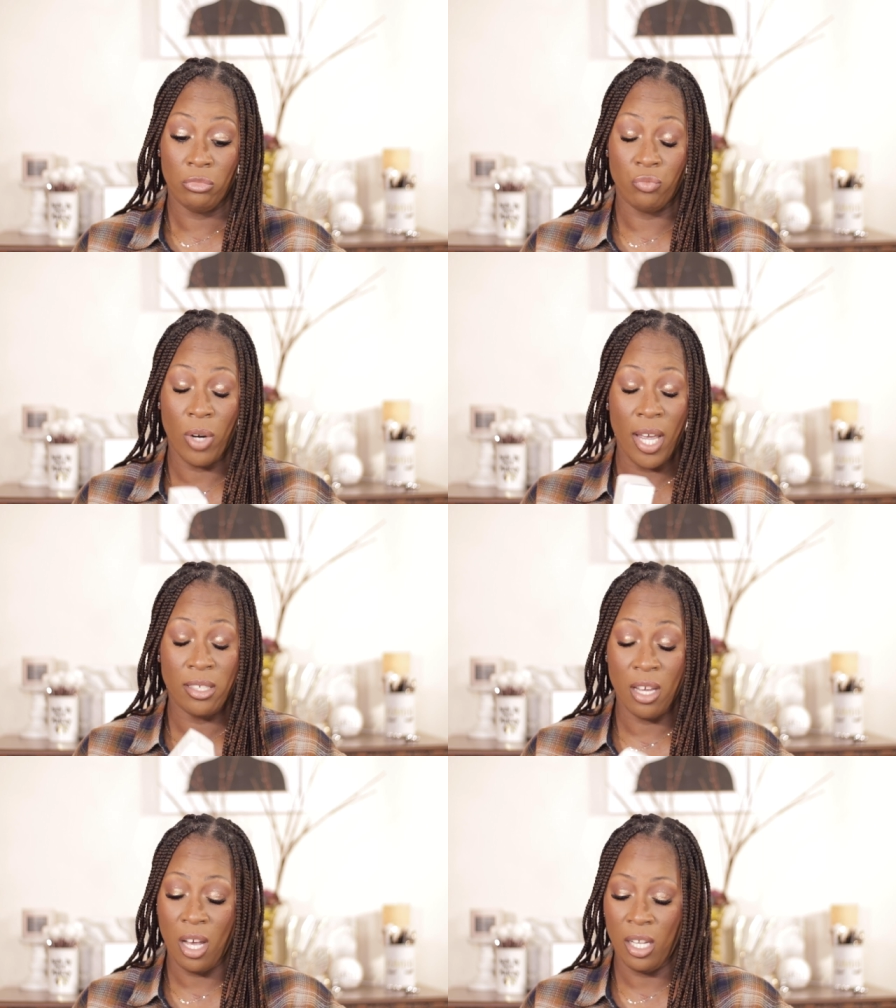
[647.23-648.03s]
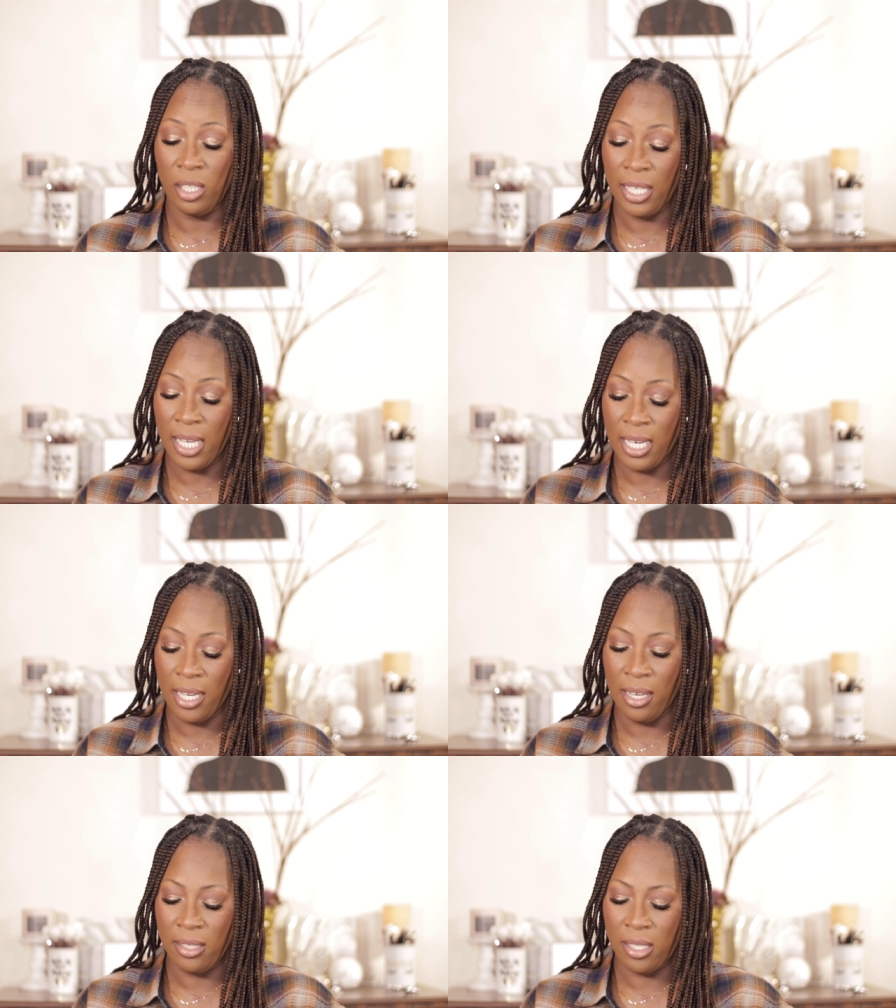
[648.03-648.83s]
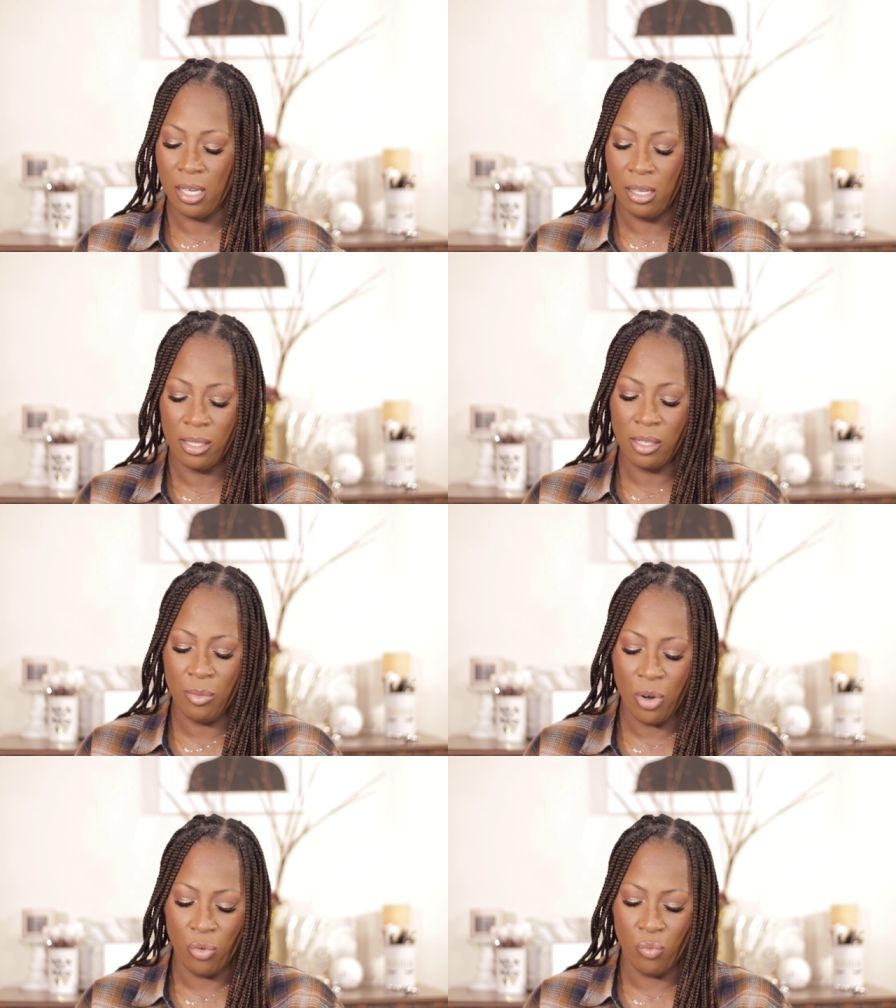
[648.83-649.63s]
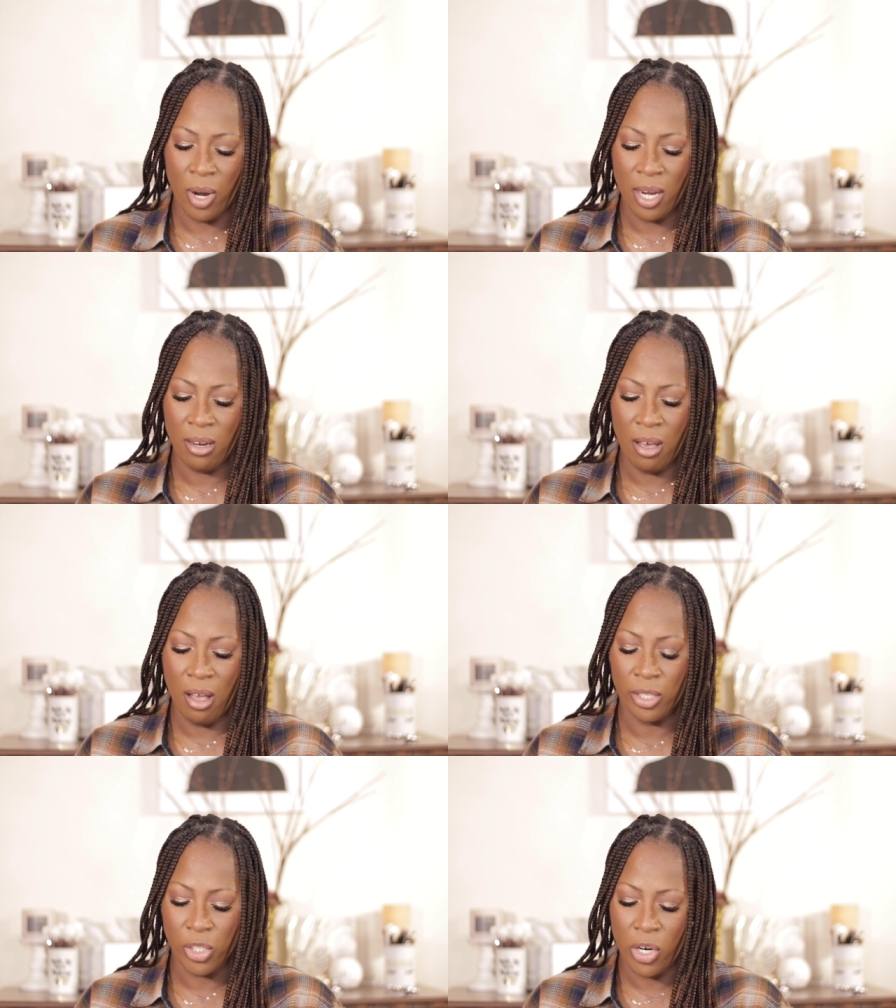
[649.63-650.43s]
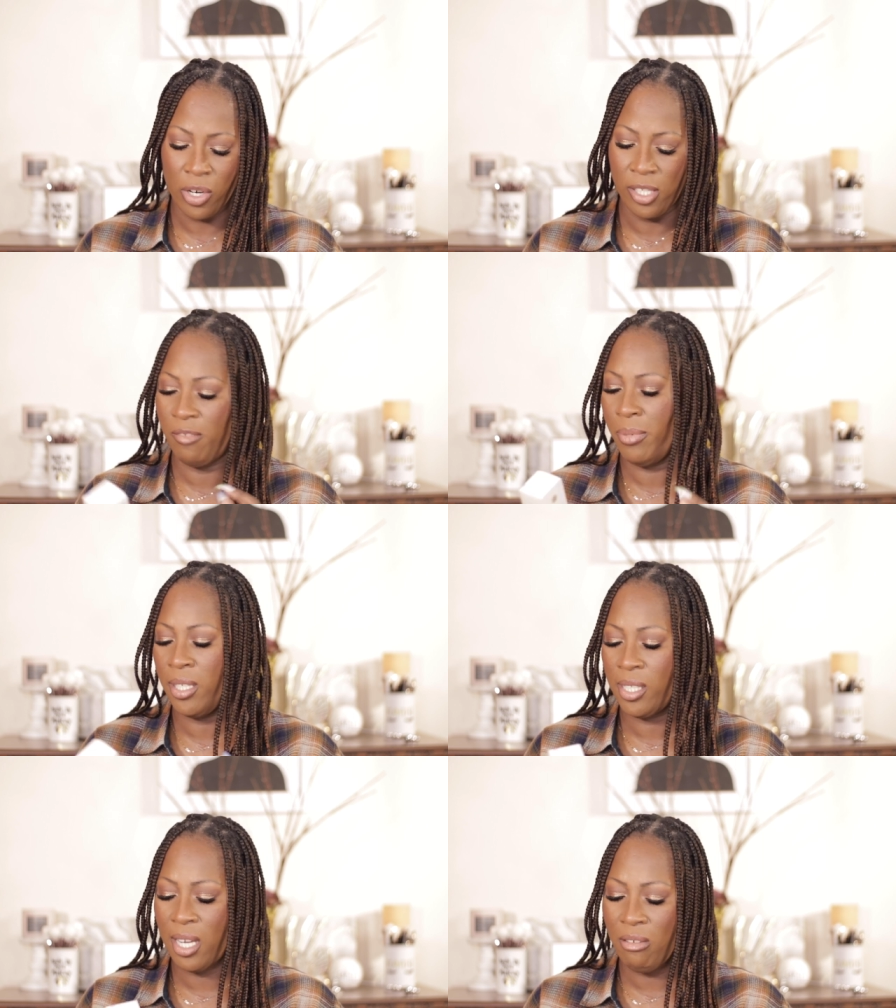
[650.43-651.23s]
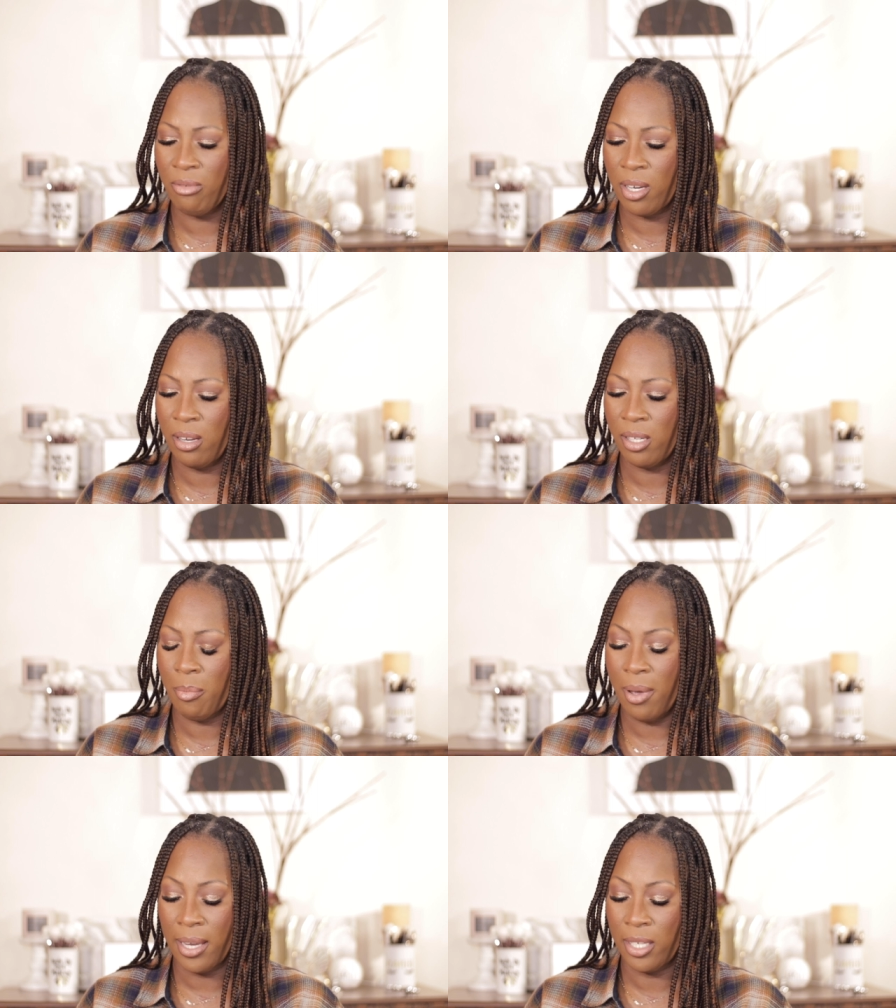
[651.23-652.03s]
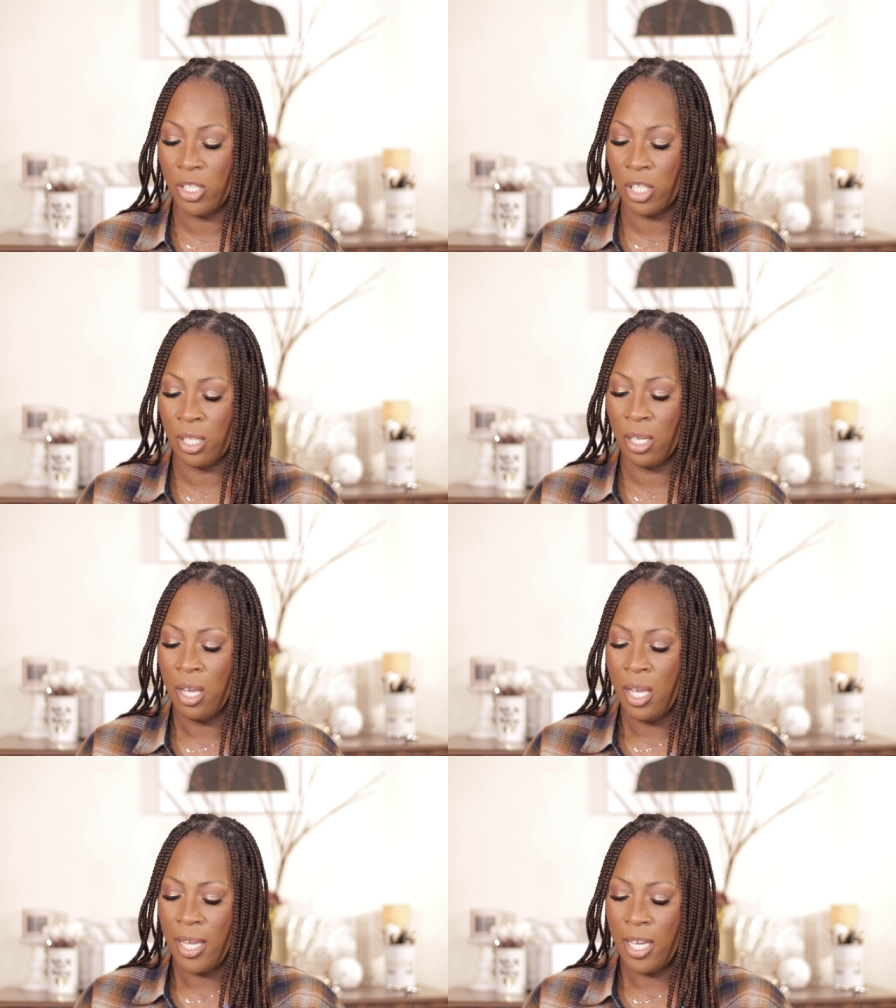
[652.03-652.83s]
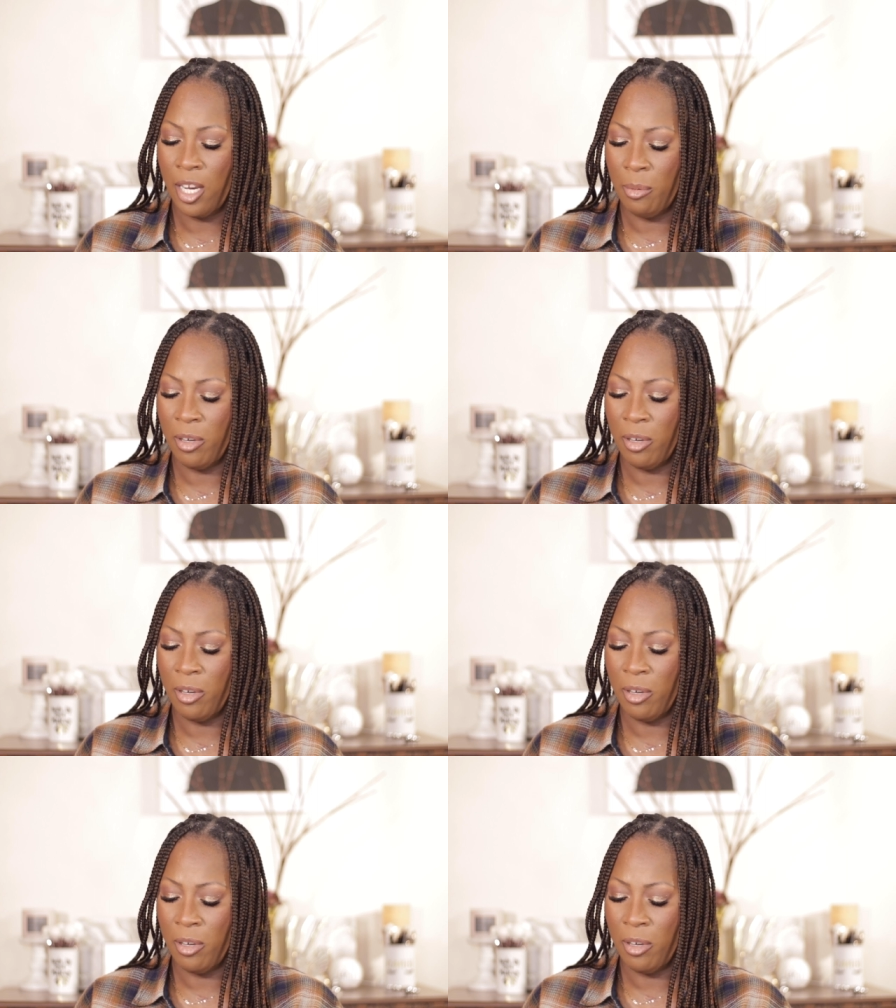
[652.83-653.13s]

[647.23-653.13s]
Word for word: retinol in it some retinol alternative, but it's not written on the packaging here.